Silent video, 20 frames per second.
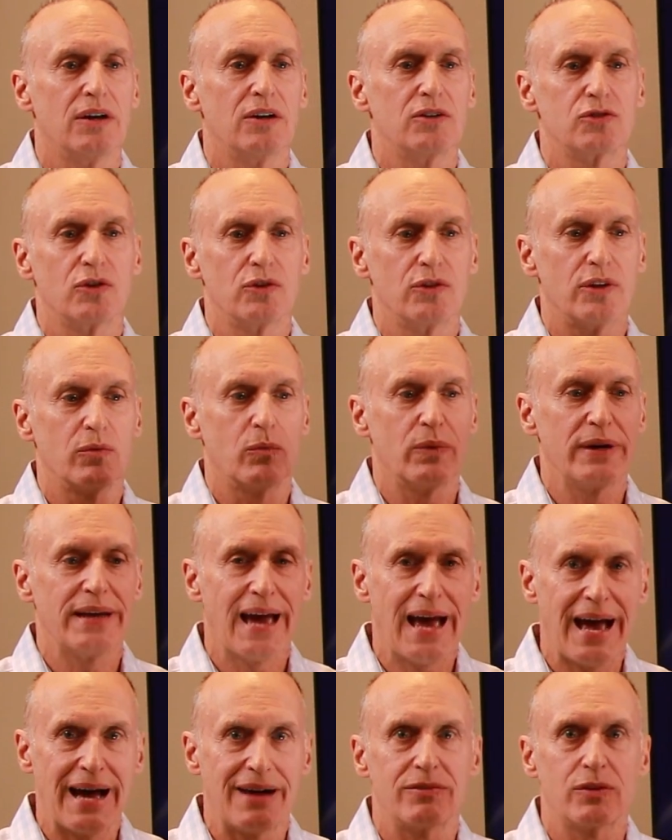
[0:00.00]
so that we
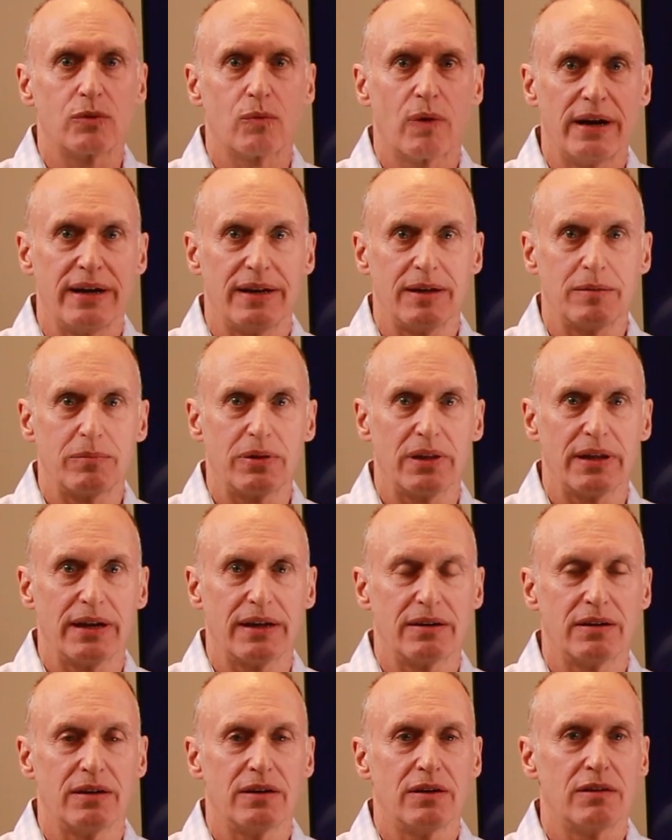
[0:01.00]
have the right
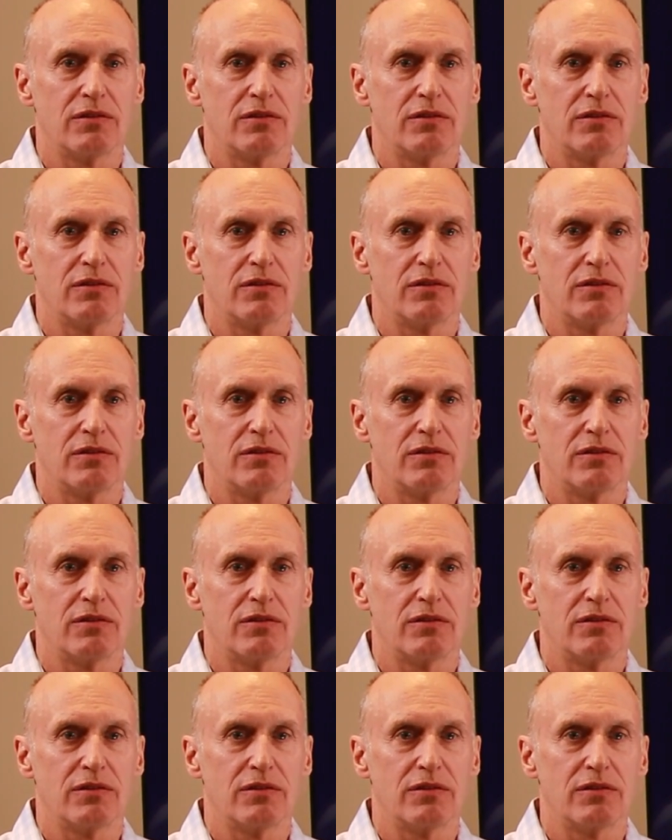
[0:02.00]
implant